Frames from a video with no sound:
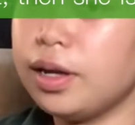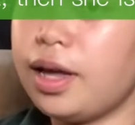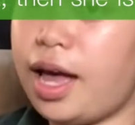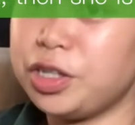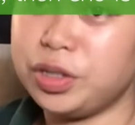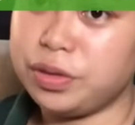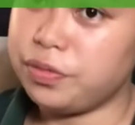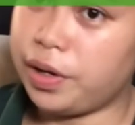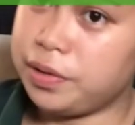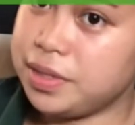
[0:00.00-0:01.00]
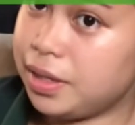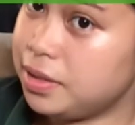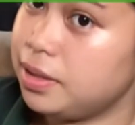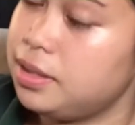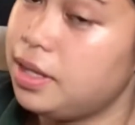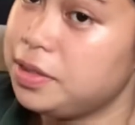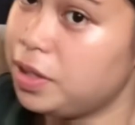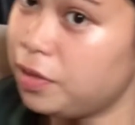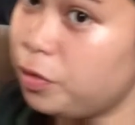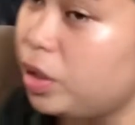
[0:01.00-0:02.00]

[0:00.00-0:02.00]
actually very sensitive when it